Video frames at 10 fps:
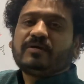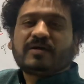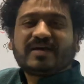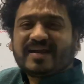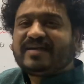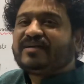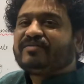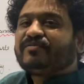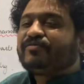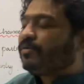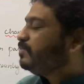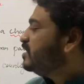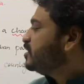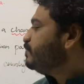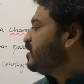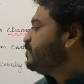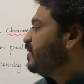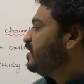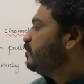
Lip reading: credit from this perspective,